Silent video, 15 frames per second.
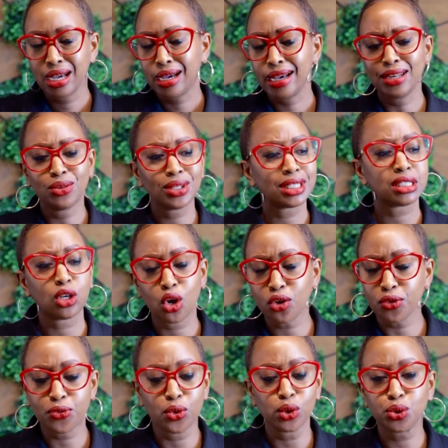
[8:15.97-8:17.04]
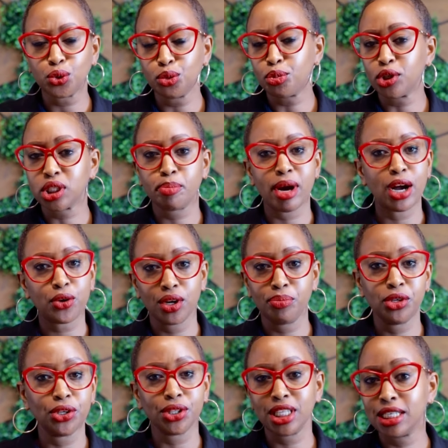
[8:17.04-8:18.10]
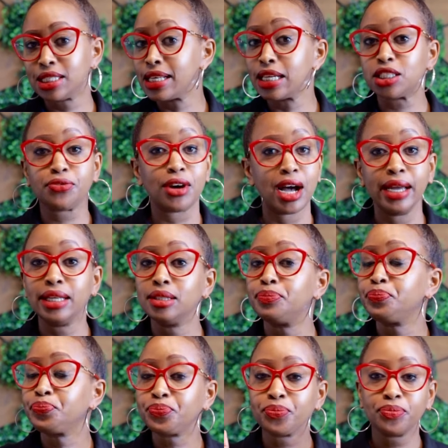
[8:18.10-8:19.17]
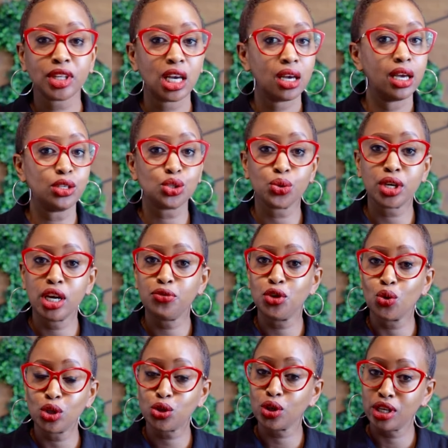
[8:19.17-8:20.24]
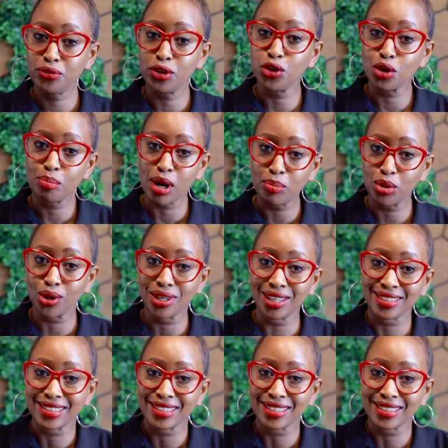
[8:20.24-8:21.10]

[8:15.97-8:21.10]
I know there's a lot of folks who'll push back on me on this. That's fine. It's okay if you want to live in your bubble.